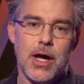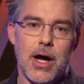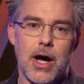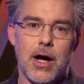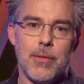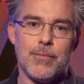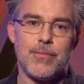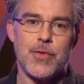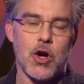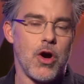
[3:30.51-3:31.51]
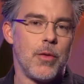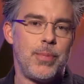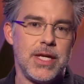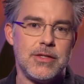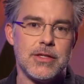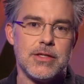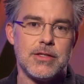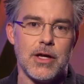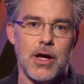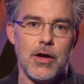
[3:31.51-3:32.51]
there are pieces
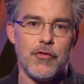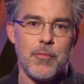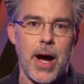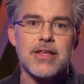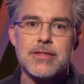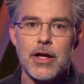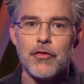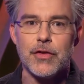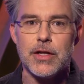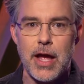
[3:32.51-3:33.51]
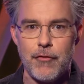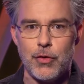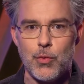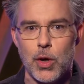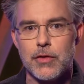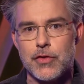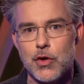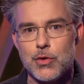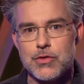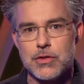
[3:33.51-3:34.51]
of myself in every one of
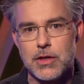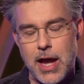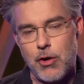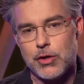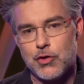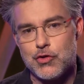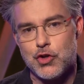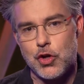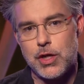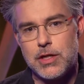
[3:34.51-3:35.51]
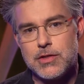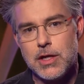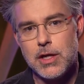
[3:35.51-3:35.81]
those characters' journeys,